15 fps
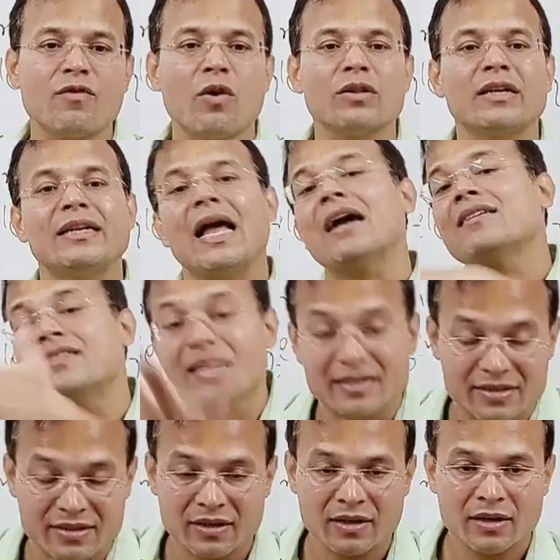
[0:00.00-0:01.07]
taxes,
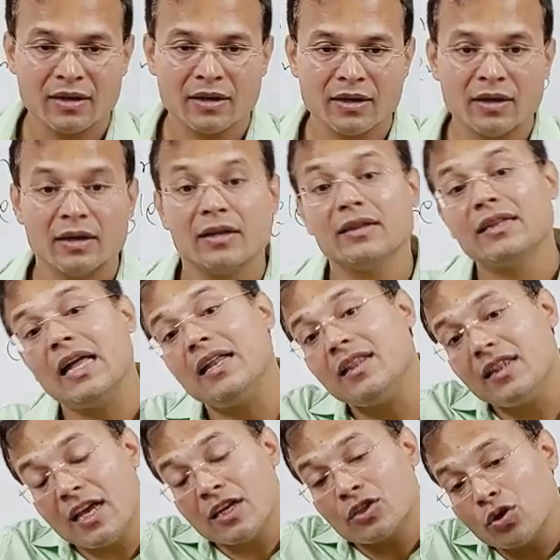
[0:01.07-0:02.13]
then
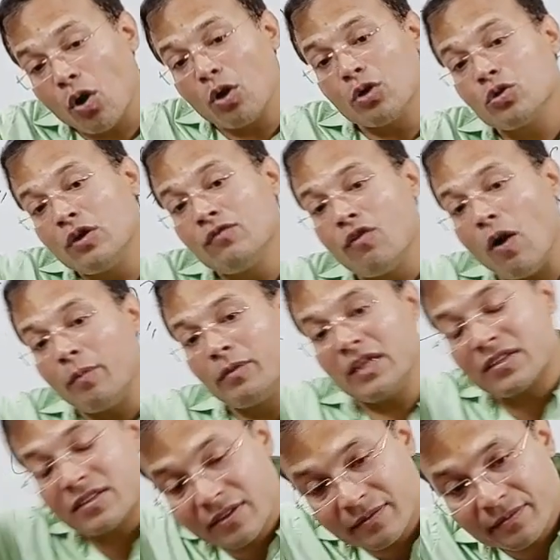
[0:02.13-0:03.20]
they should also inform
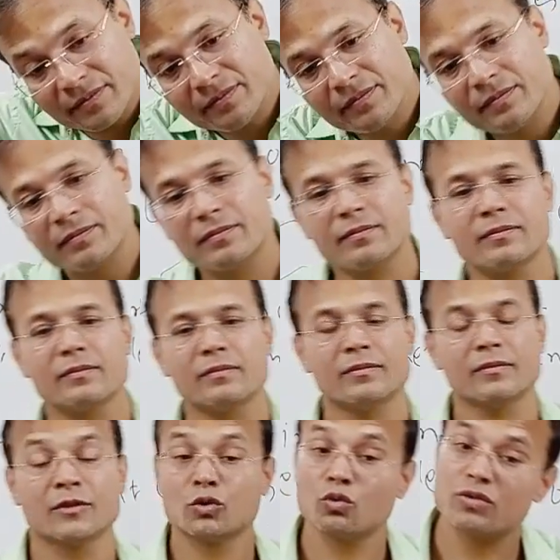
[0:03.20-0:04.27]
this
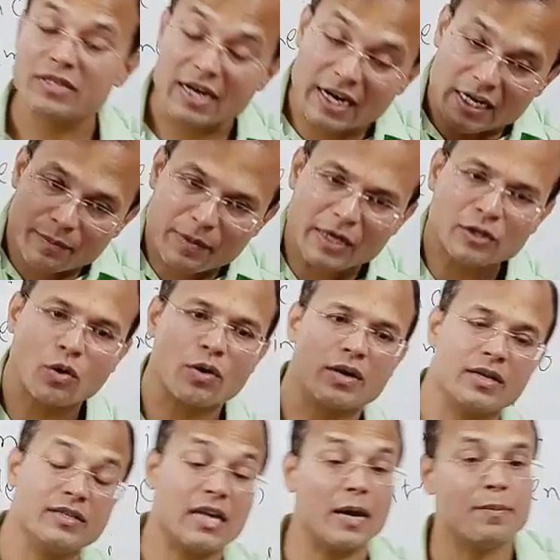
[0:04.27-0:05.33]
to state authorities
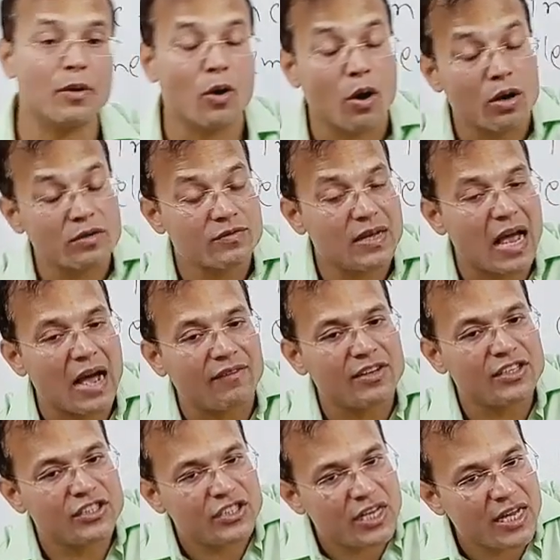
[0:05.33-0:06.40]
that because we have a
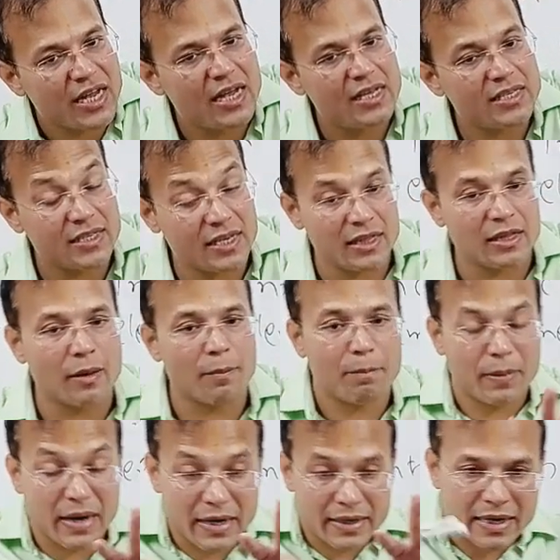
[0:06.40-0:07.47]
change in the
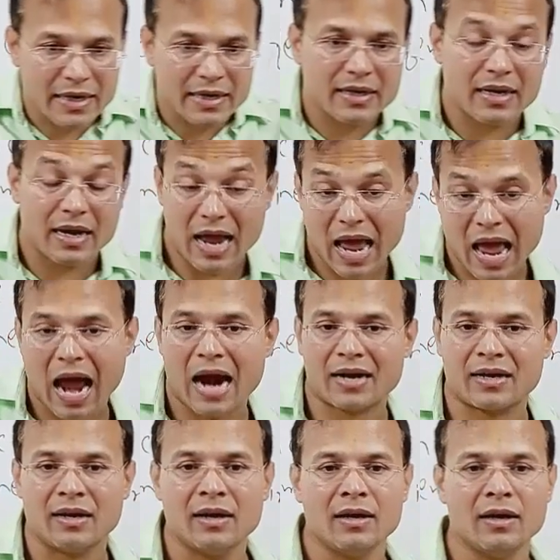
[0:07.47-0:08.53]
Patent
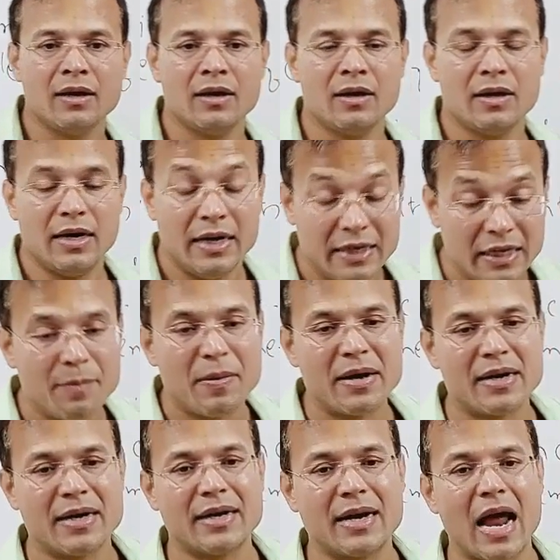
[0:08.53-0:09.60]
Act, Indian
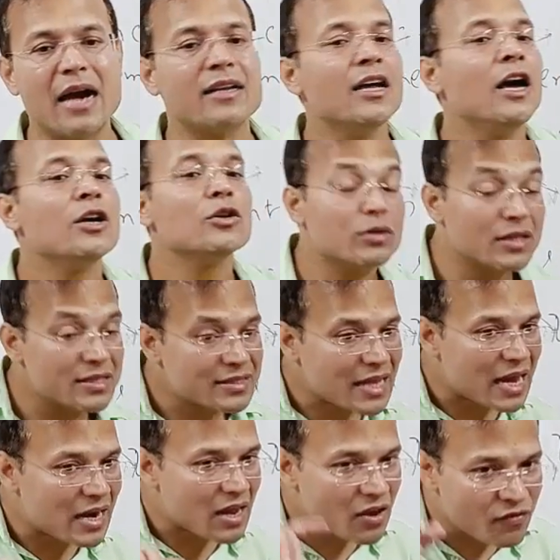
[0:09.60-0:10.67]
Patent Act, so this
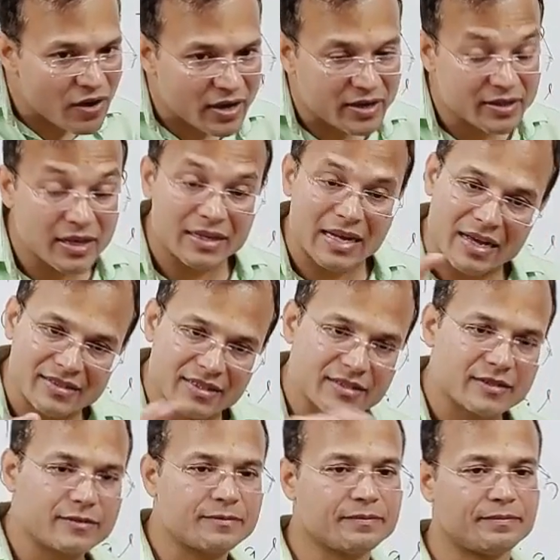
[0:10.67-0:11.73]
can affect the taxes,
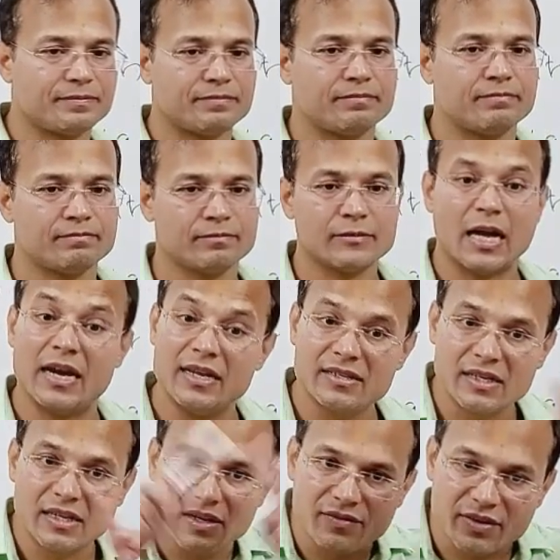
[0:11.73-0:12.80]
any
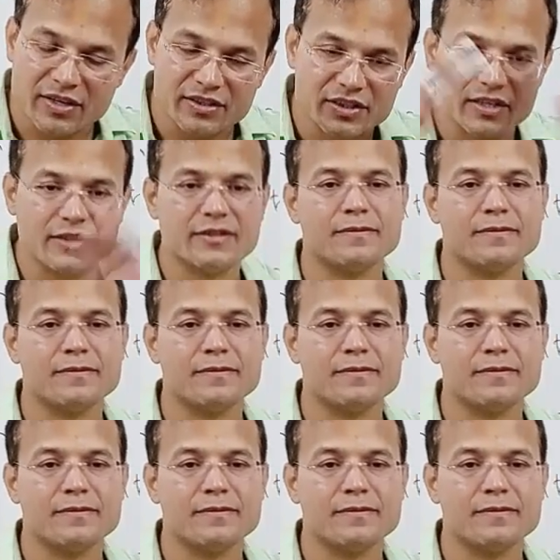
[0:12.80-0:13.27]
significant change.